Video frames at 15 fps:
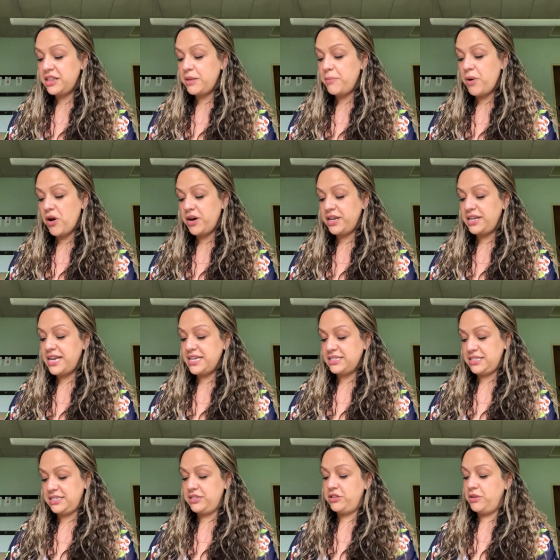of the party
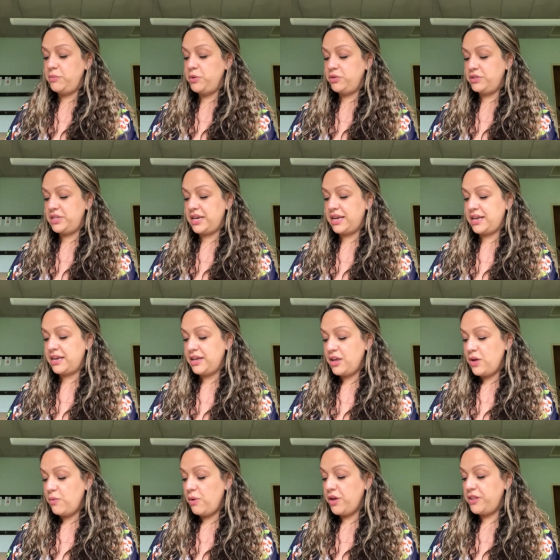dances to the music,
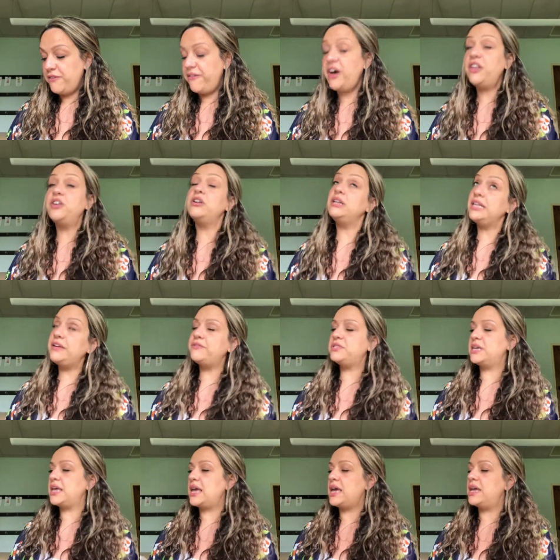while the father leaves
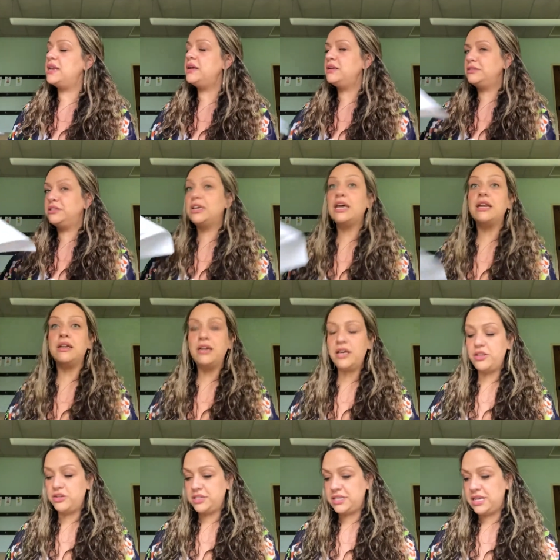again to get
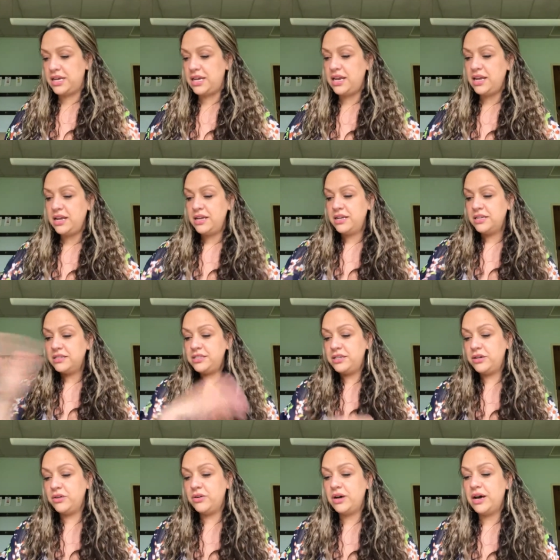another son
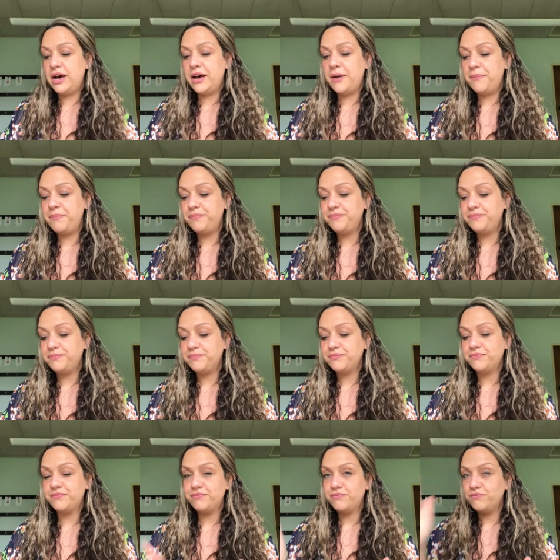till uh,
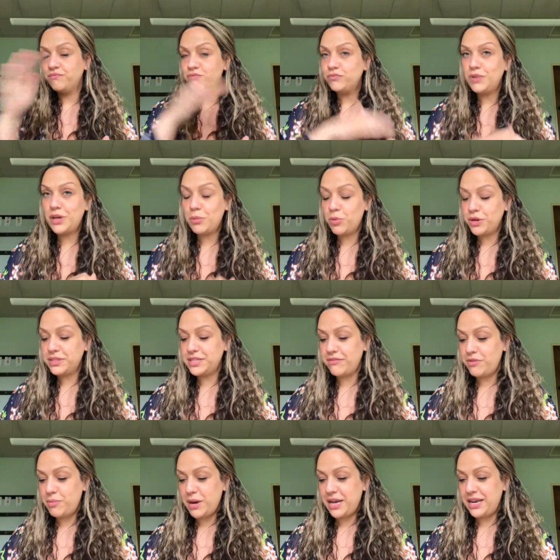he brings
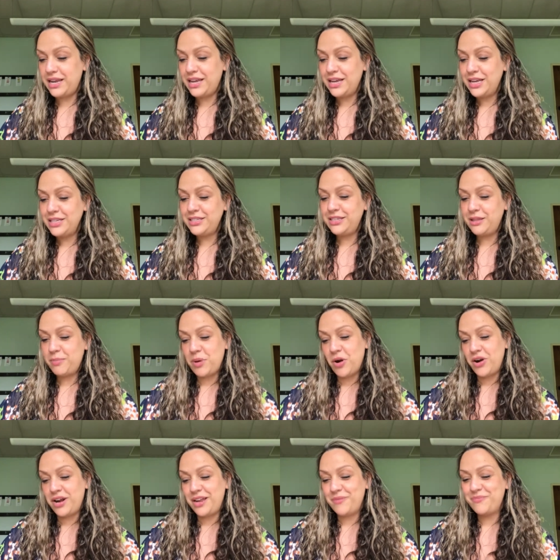everybody to the
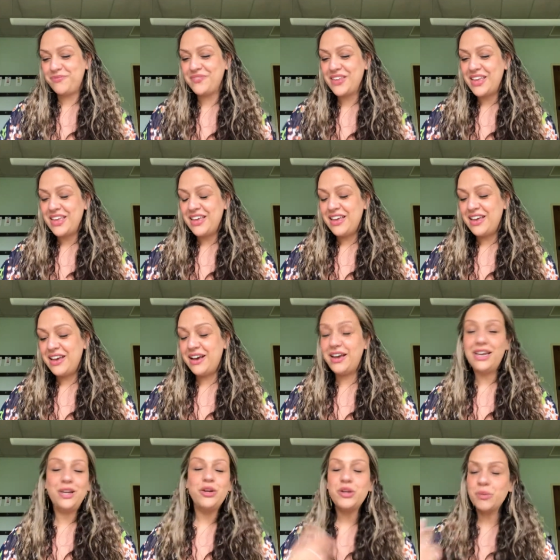party. Uh,
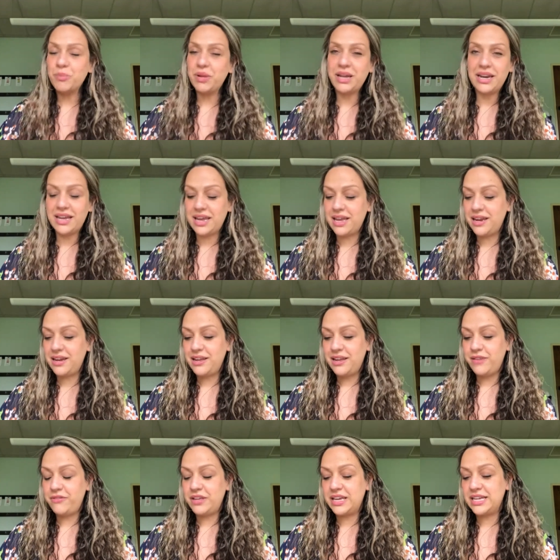and you can play it again
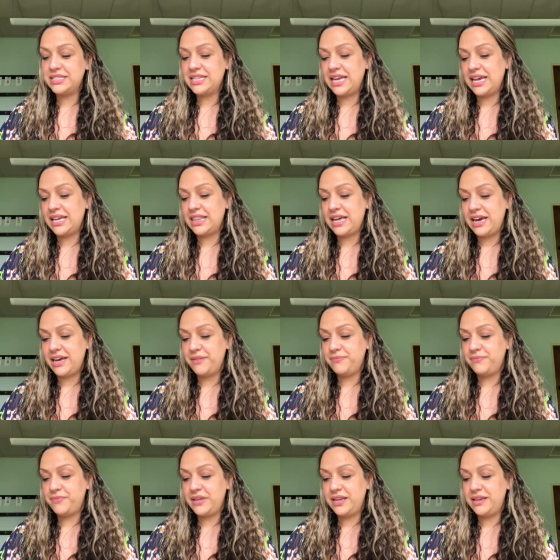if the kids like that.
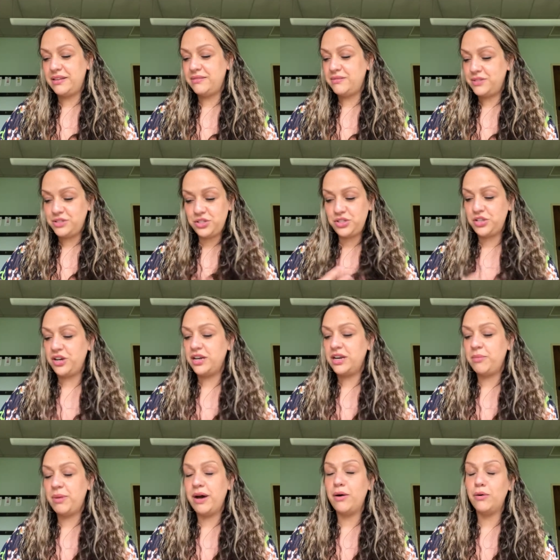And just
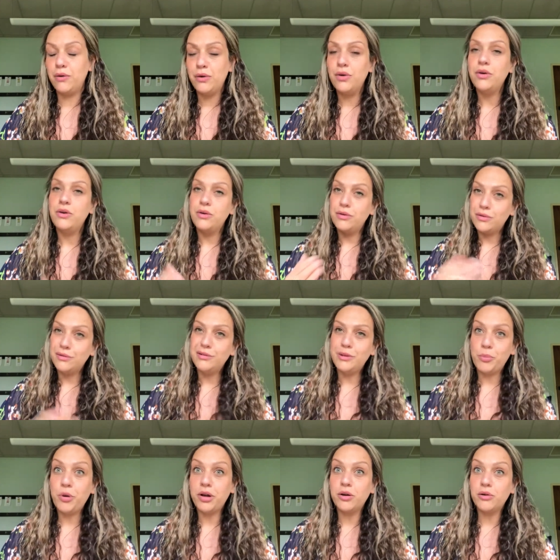talking about
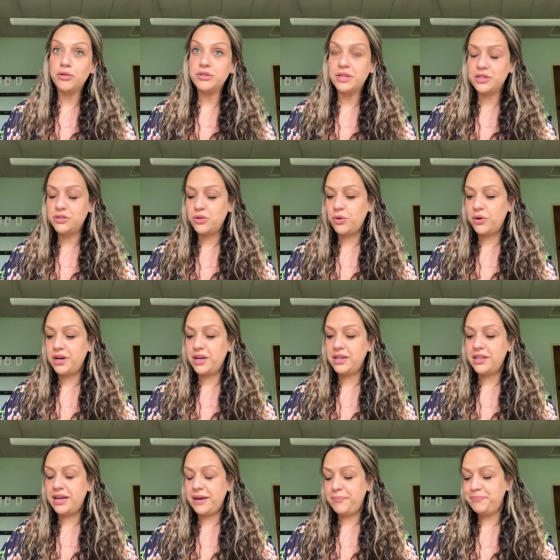the prodigal son story
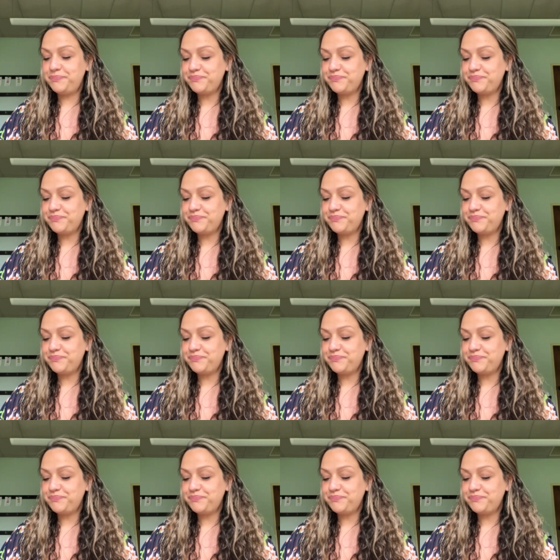that.